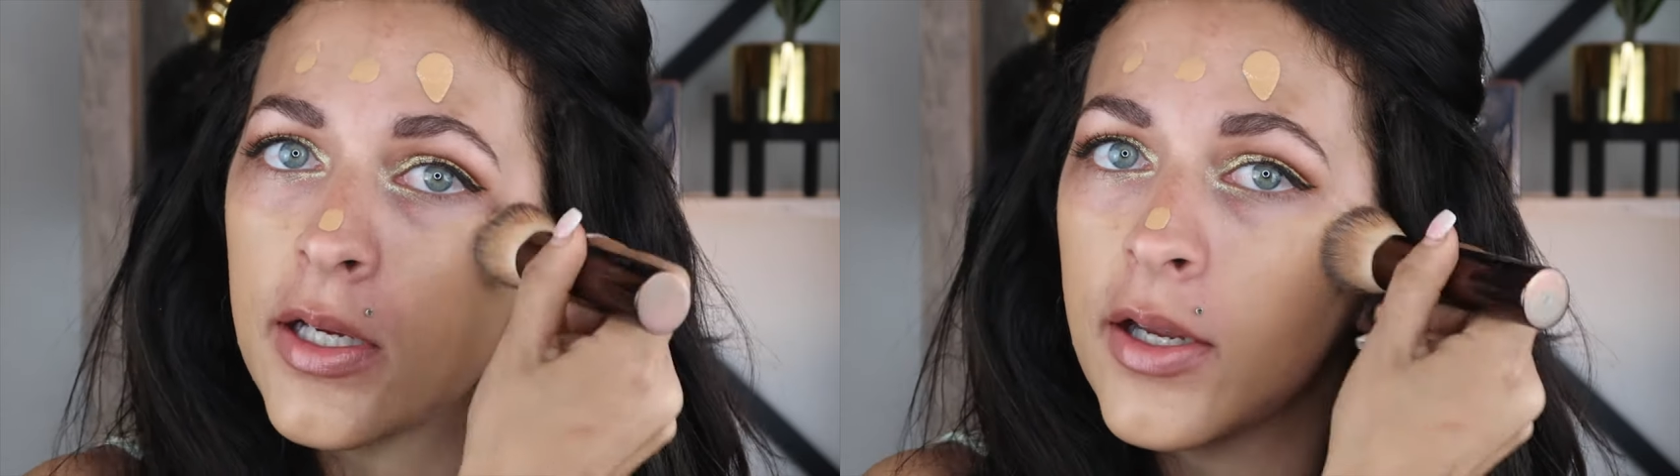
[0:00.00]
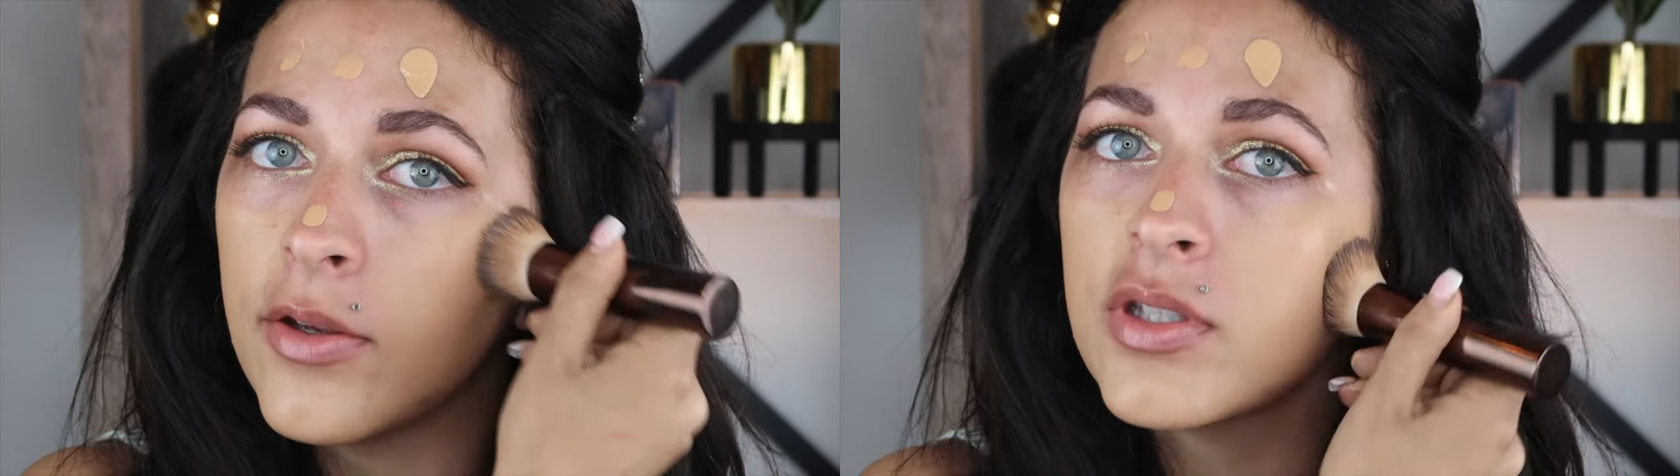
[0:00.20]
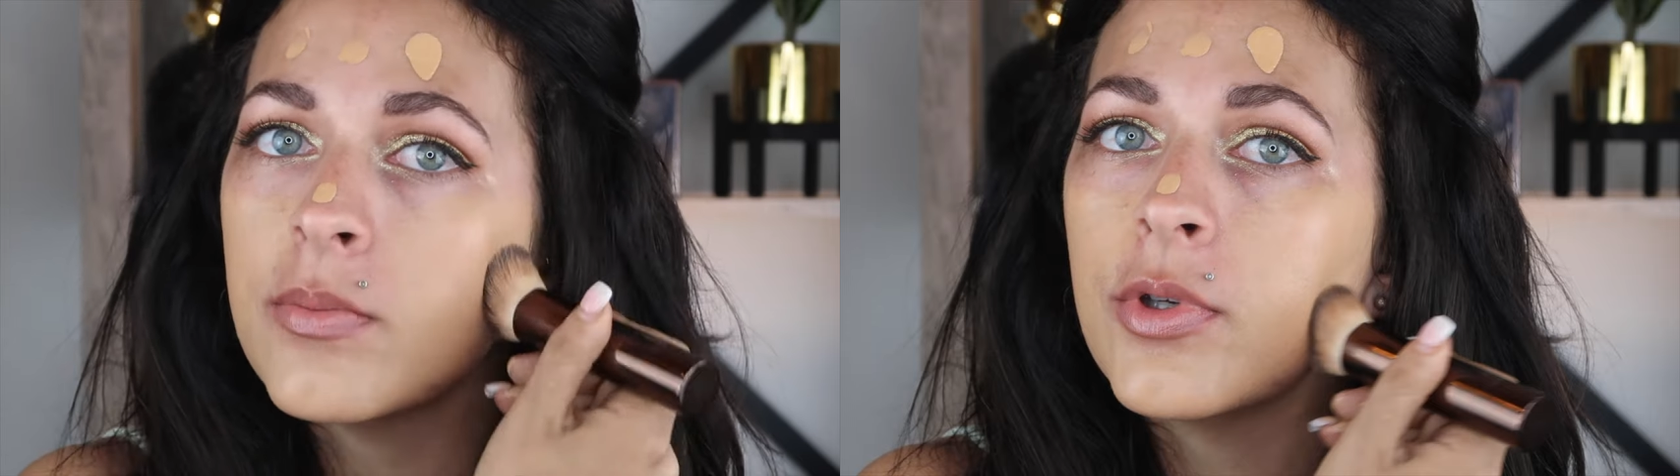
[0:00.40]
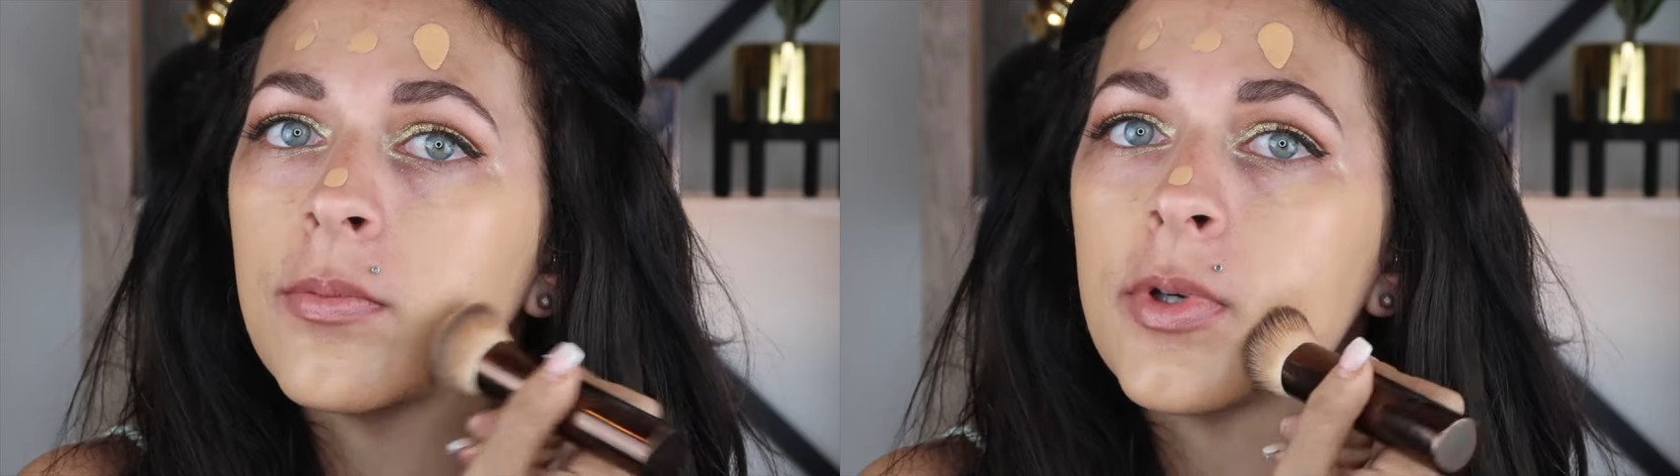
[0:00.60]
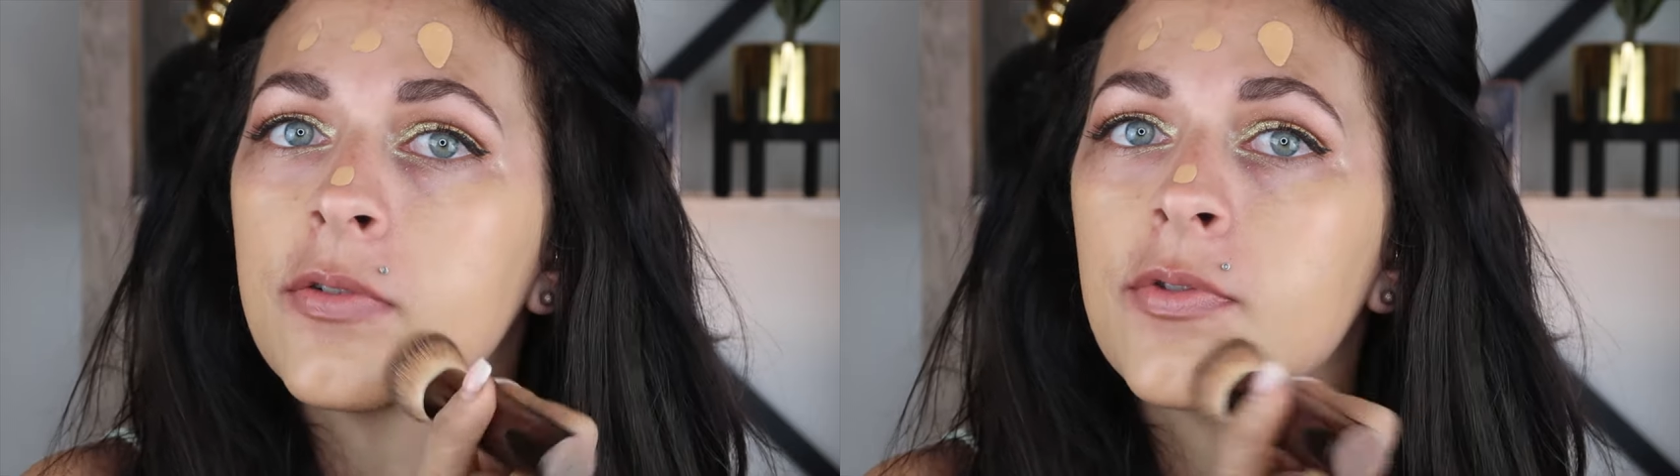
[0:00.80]
I use a beauty
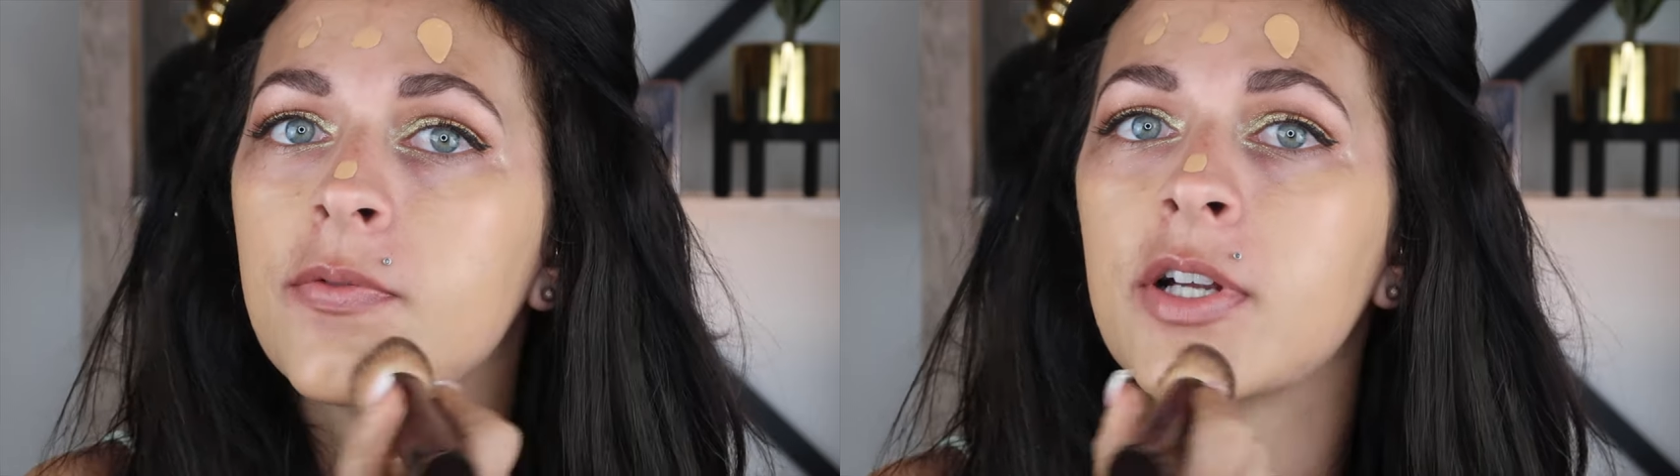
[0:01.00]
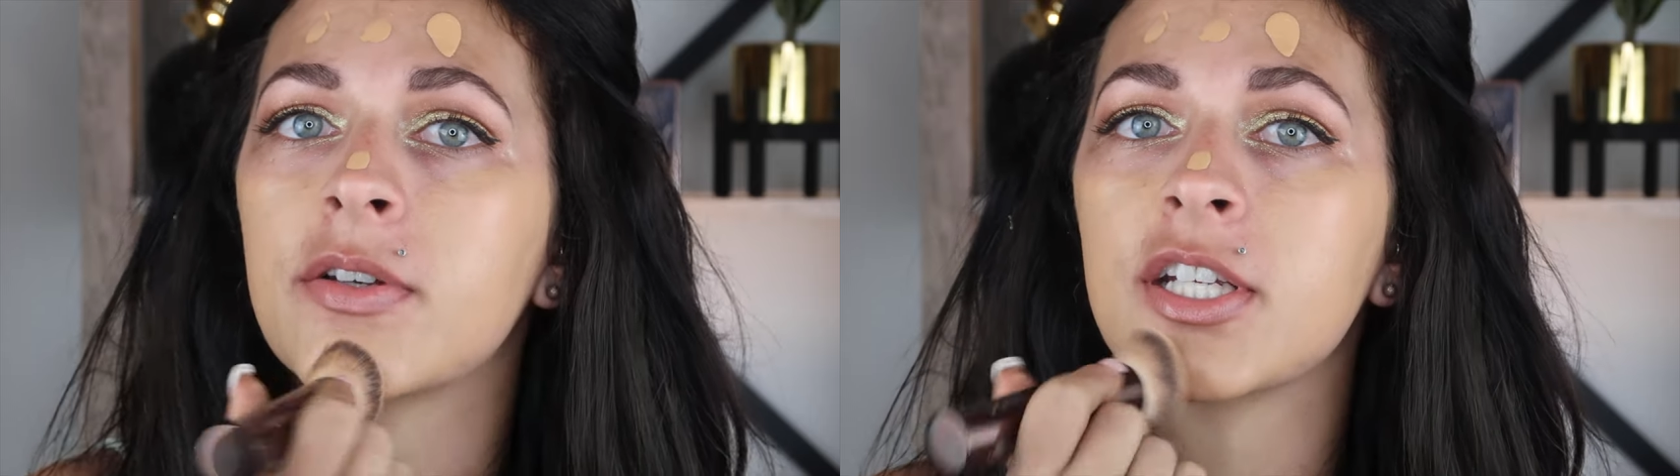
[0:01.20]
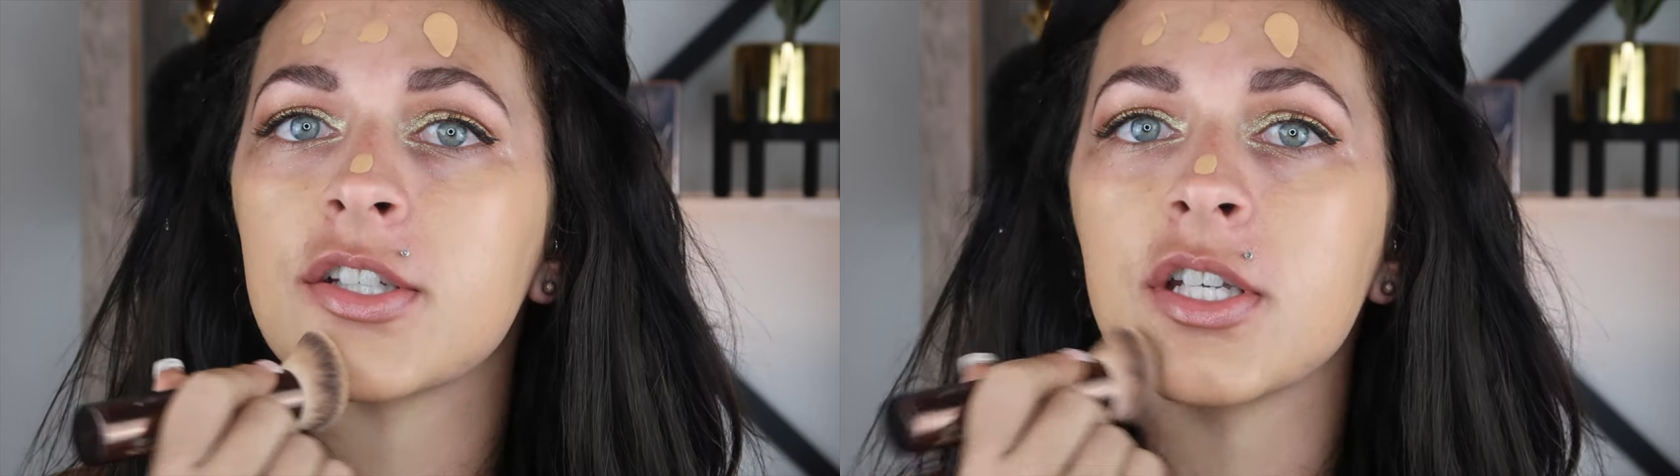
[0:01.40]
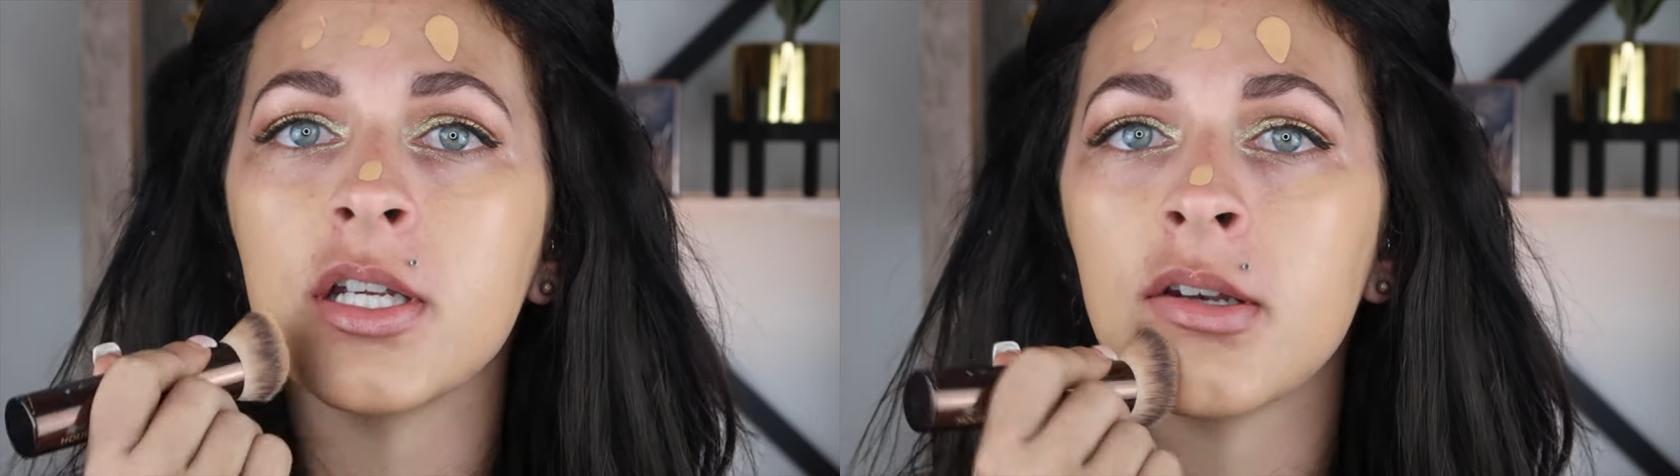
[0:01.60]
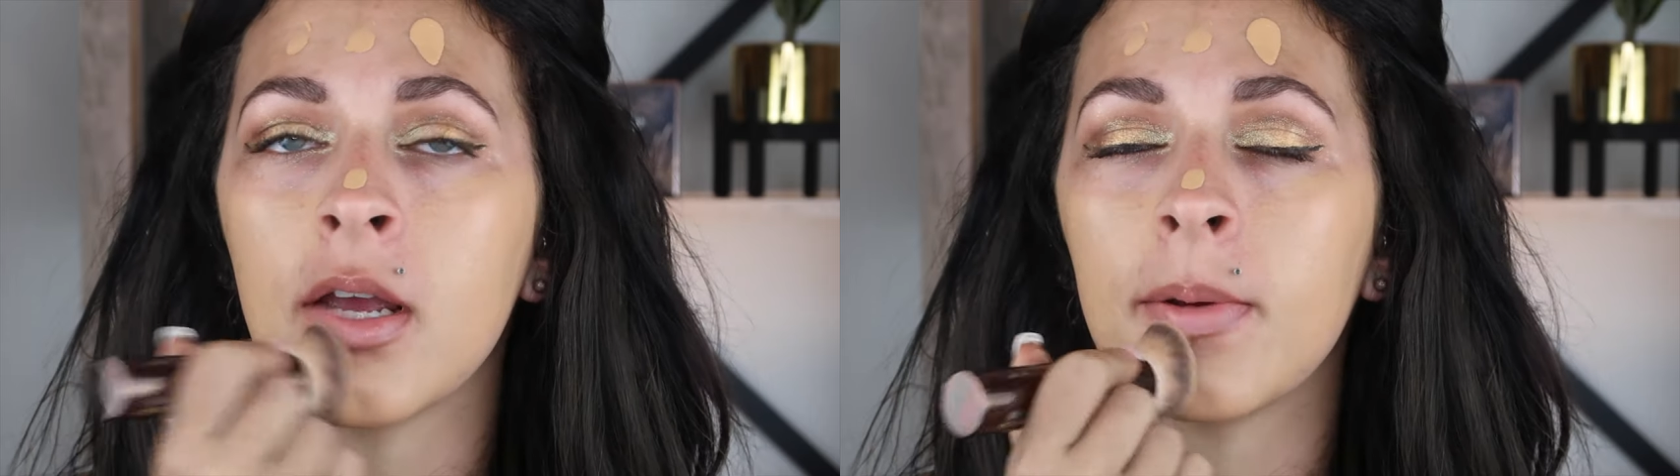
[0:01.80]
blender for foundation,